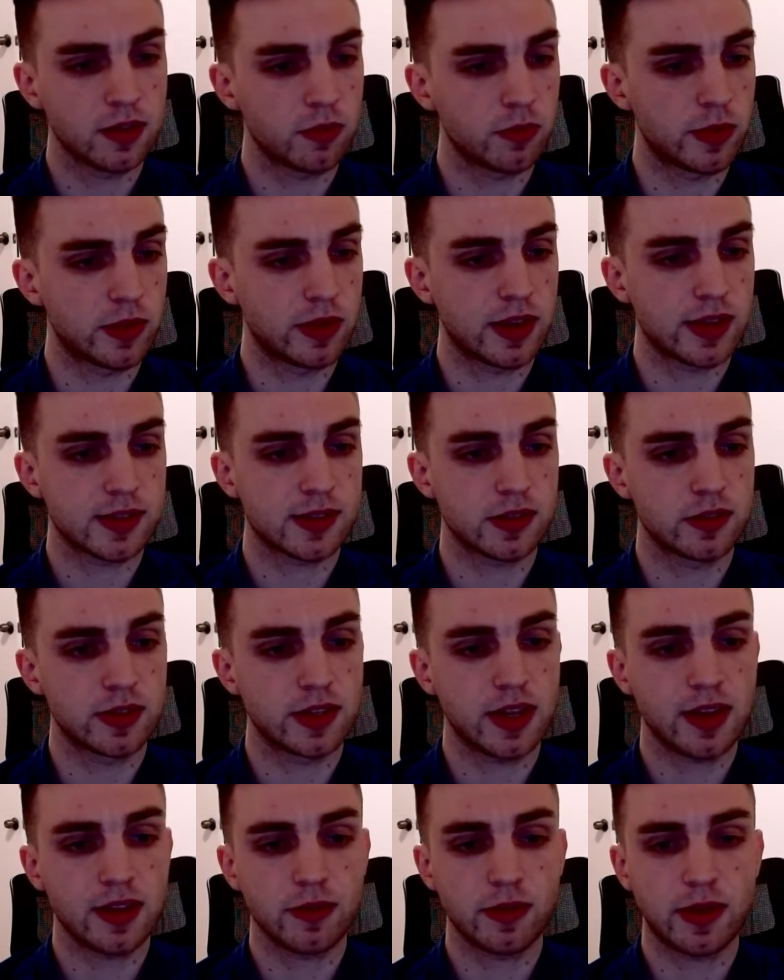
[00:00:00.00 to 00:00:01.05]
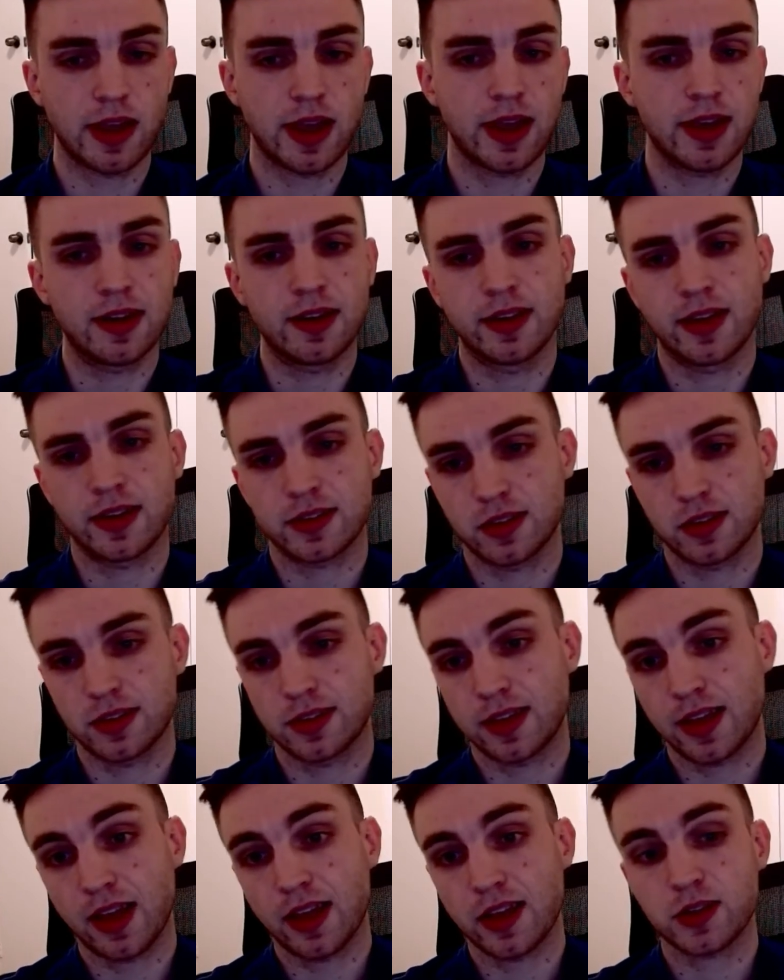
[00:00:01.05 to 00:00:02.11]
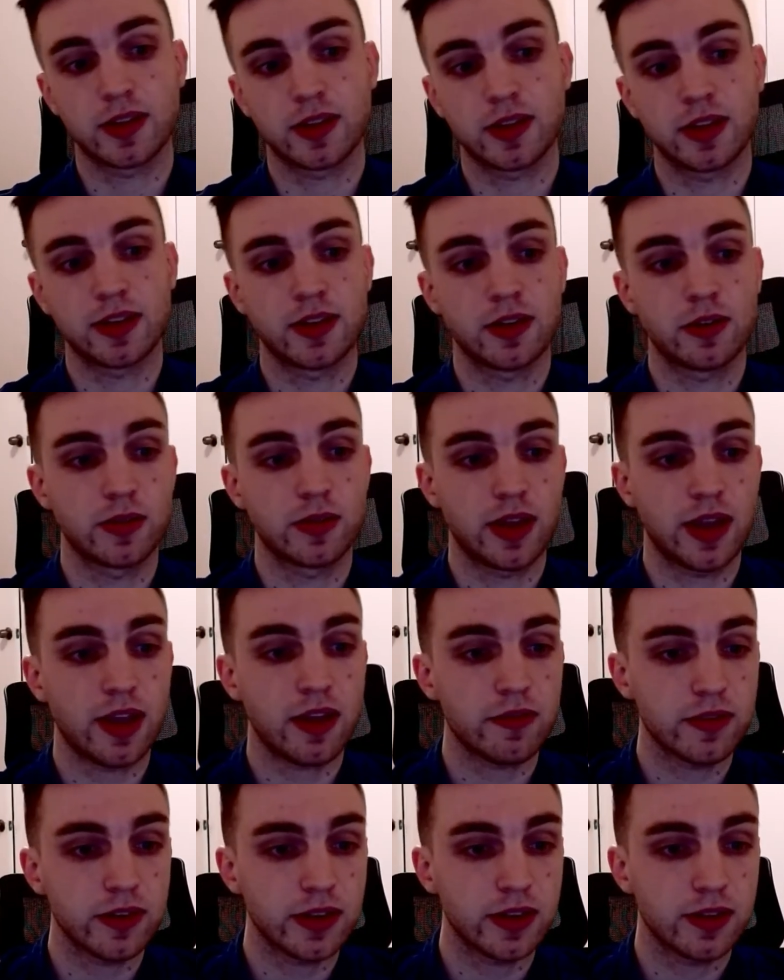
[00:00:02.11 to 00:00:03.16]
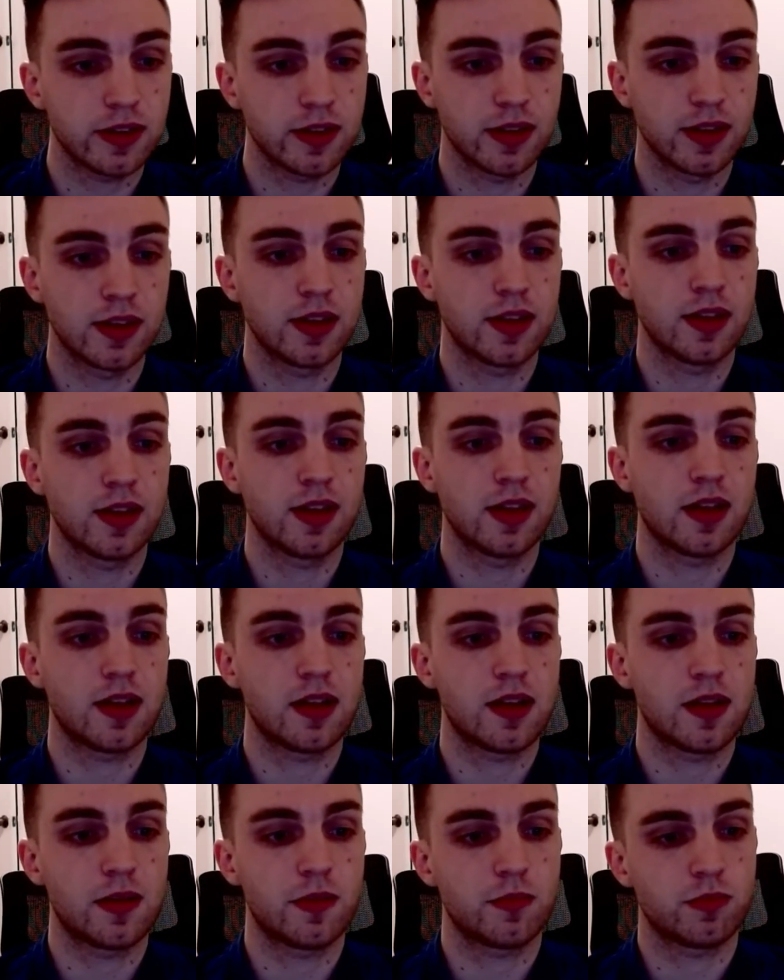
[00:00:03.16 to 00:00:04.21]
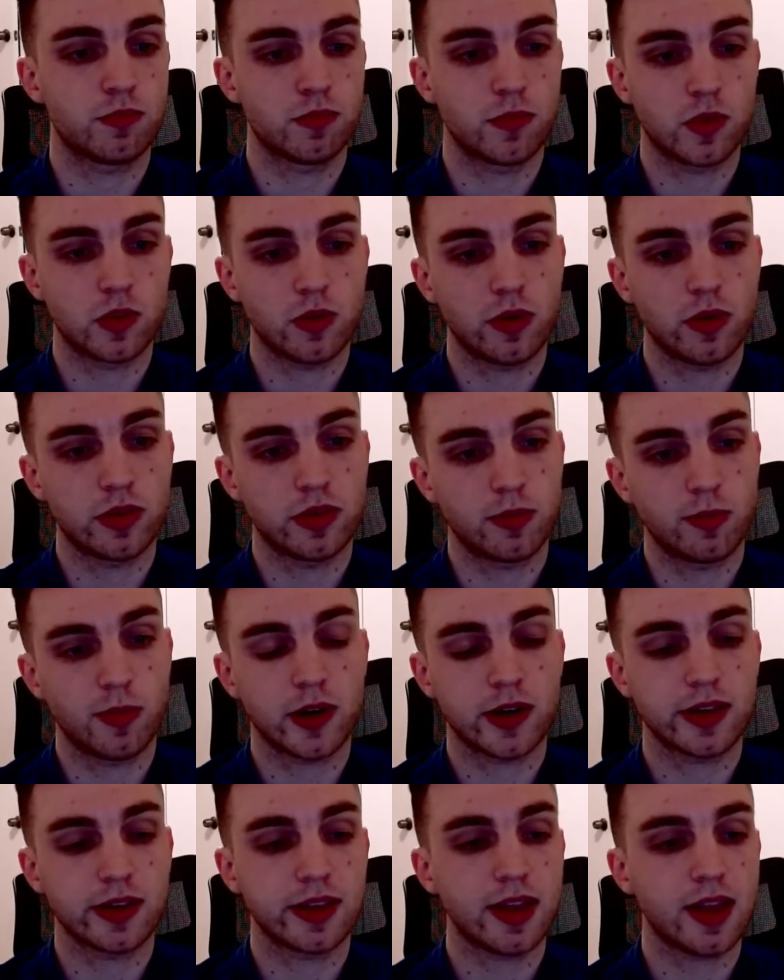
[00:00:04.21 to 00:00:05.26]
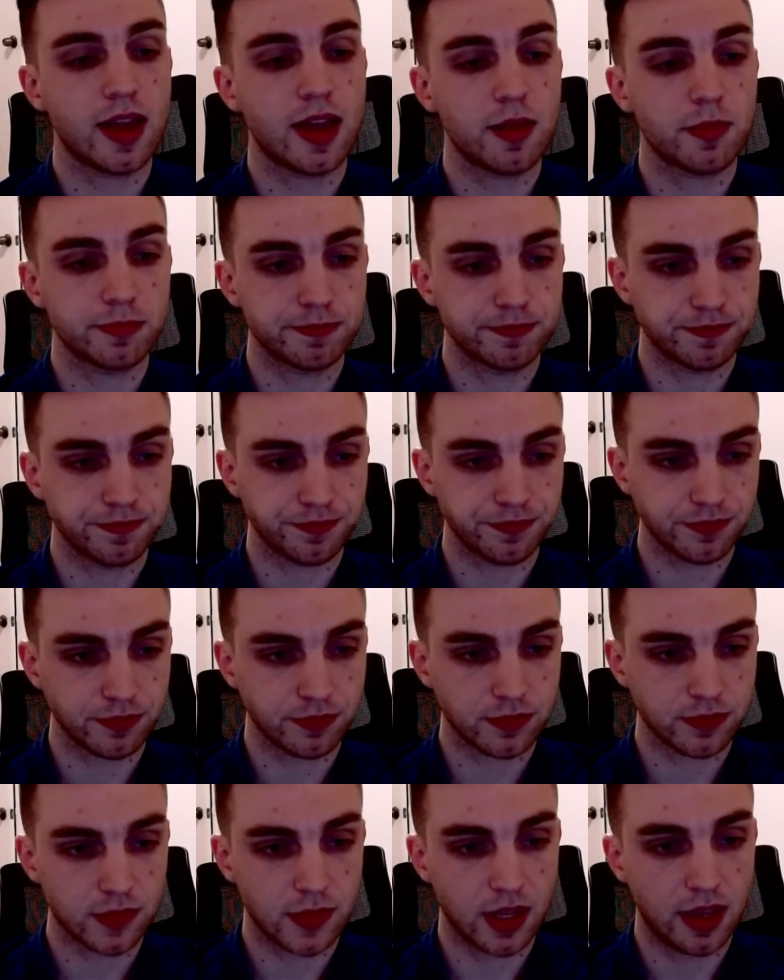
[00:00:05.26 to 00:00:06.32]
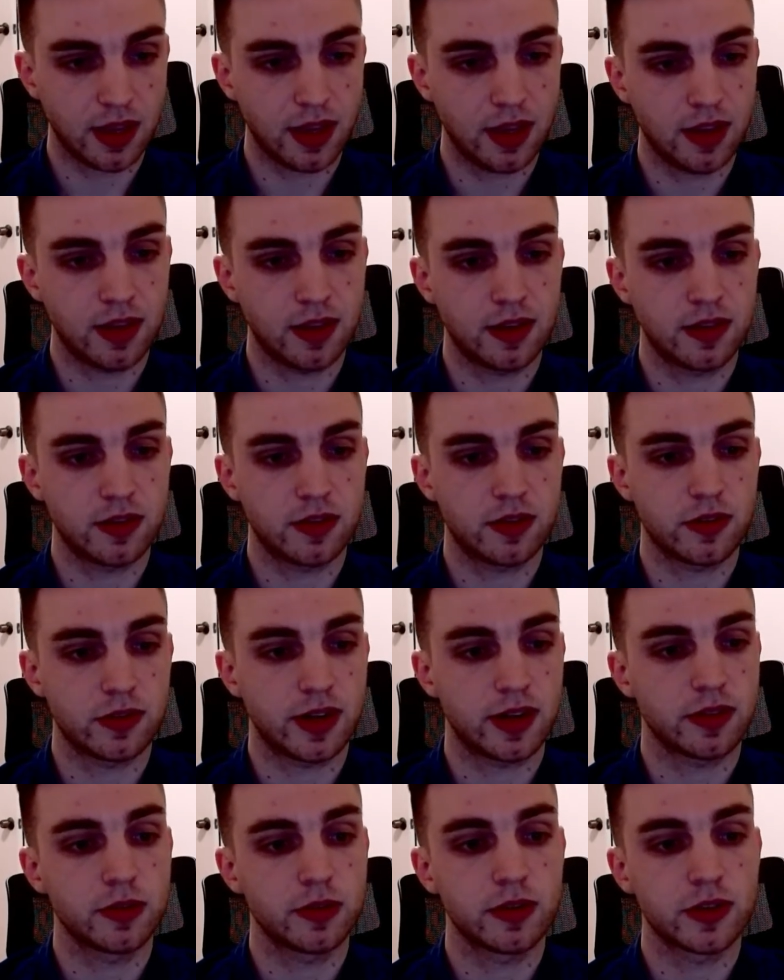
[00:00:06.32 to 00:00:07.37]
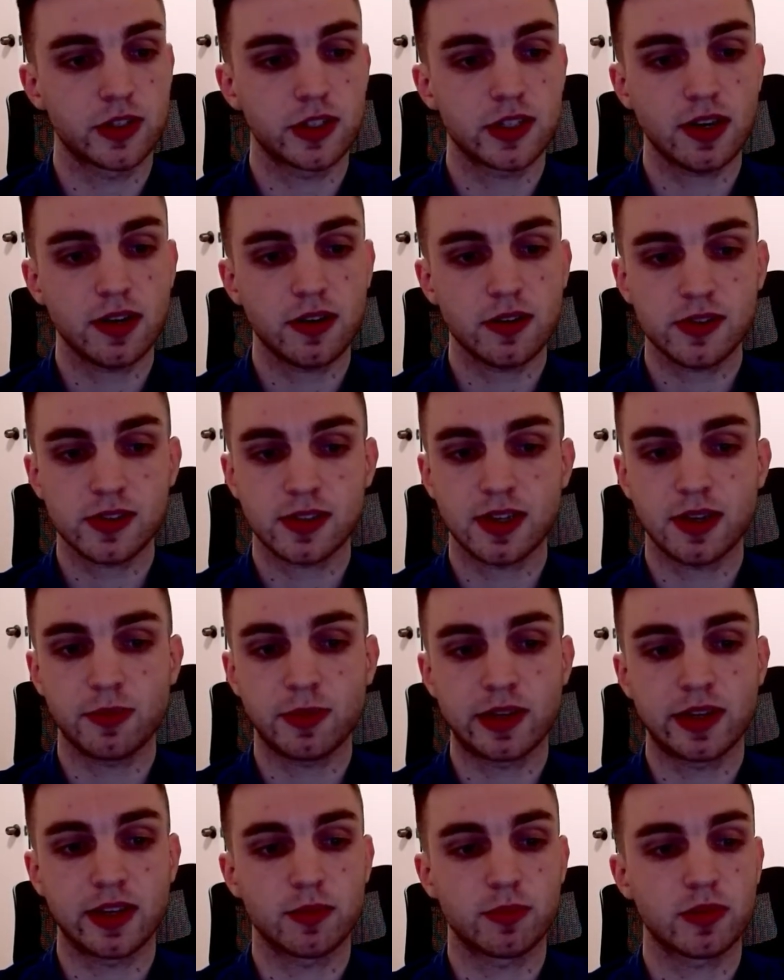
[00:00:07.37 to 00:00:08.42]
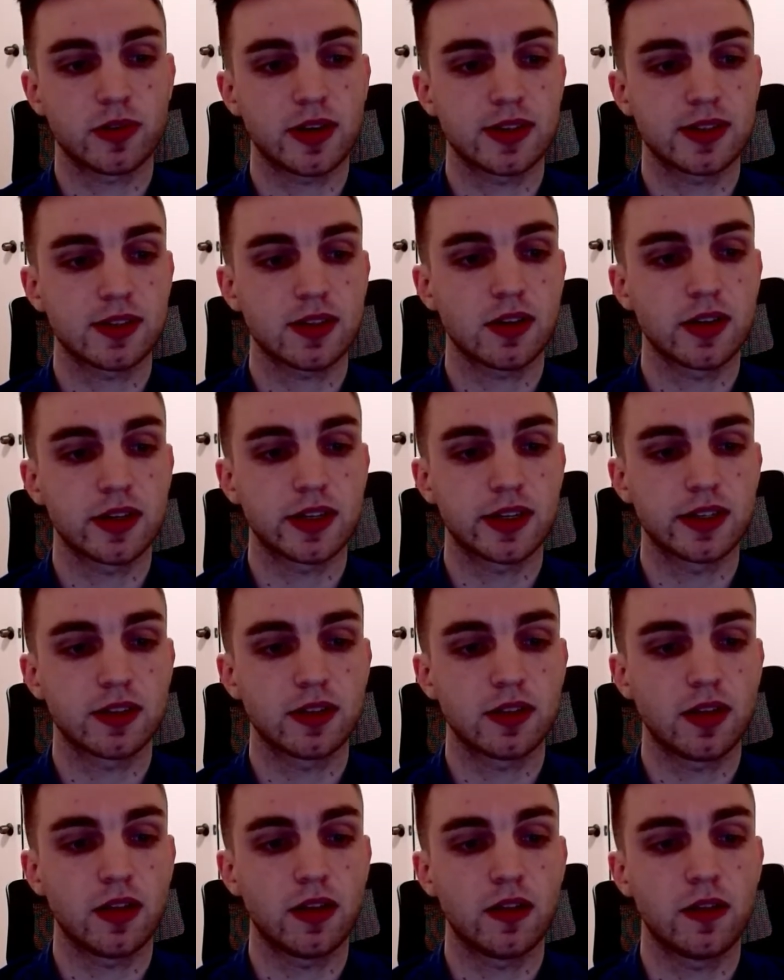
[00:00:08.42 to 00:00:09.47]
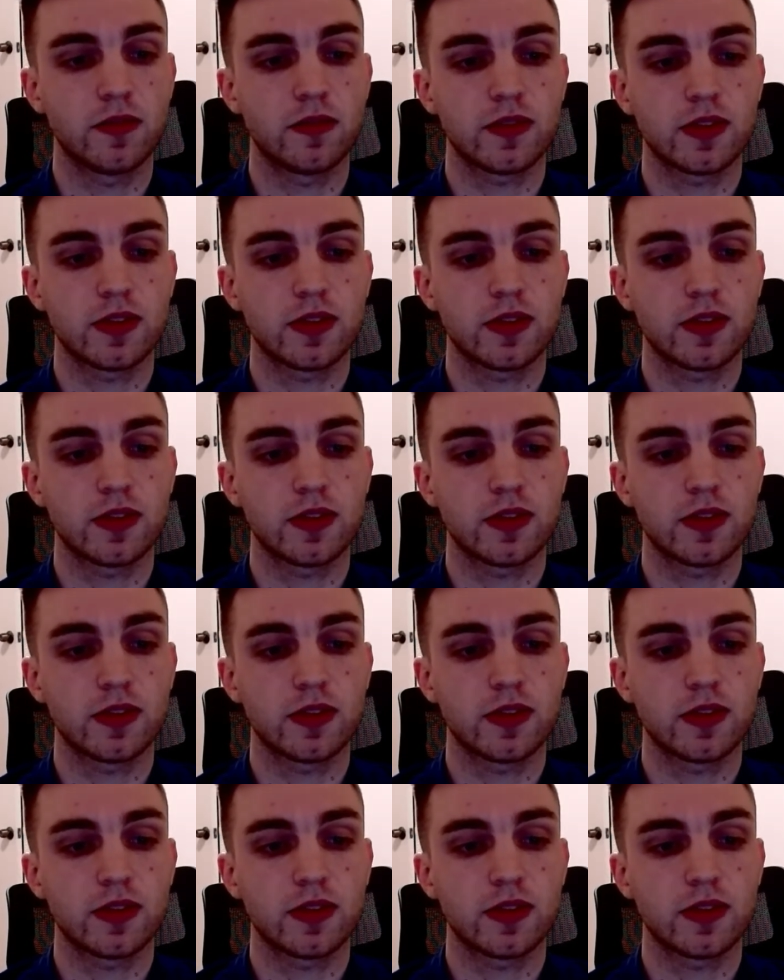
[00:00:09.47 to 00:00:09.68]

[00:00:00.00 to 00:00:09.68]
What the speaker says: We less their debt, add any excess cash, but they don't have any, throw in their market cap and their diluted shares, and we get a price target of